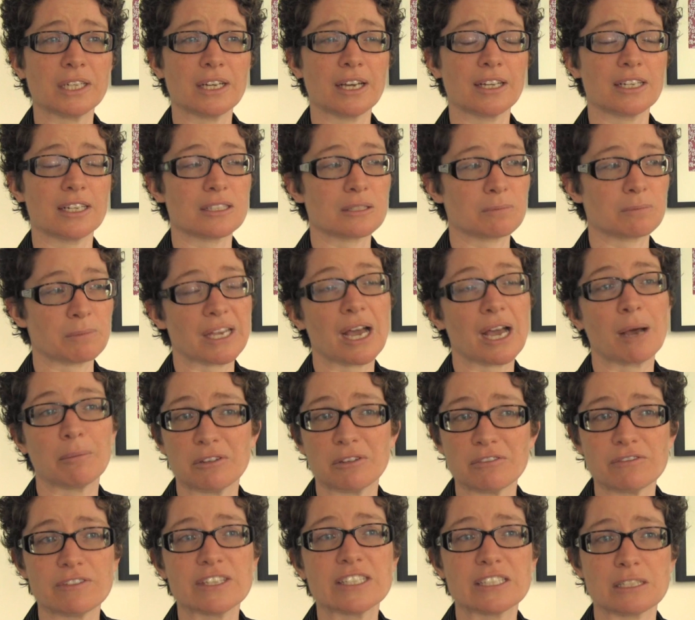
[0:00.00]
and it's
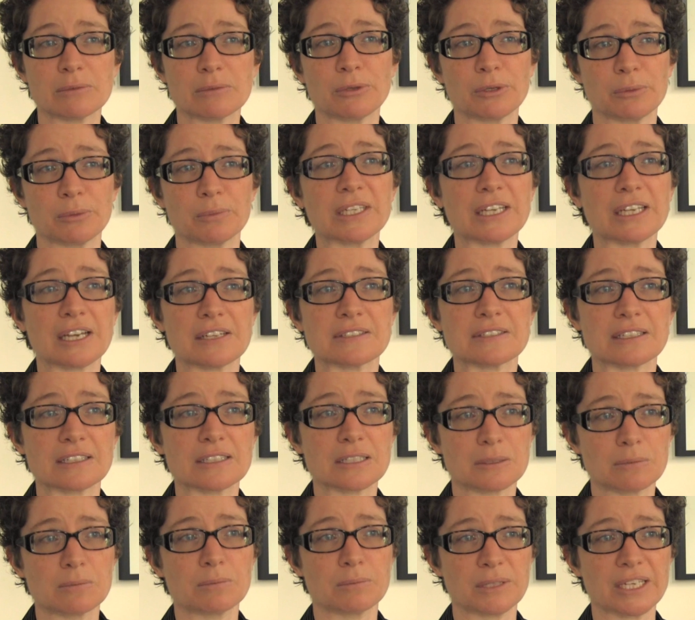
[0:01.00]
become invisible because
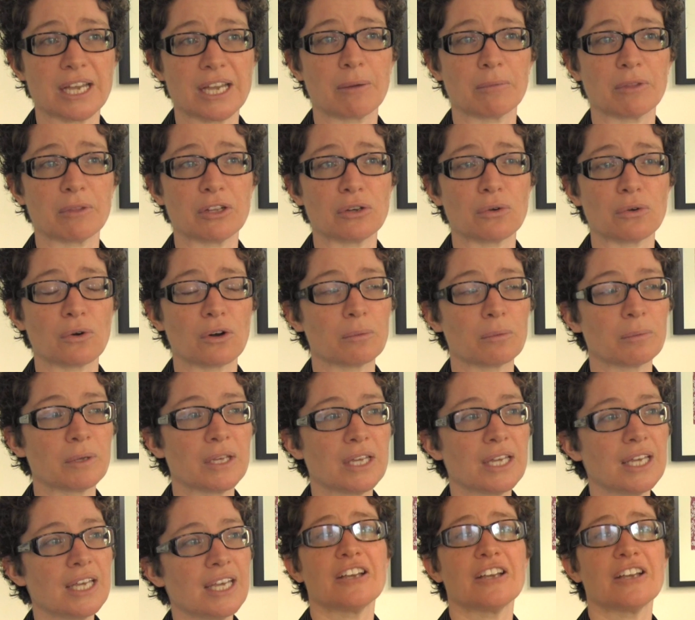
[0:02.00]
it's become the norm.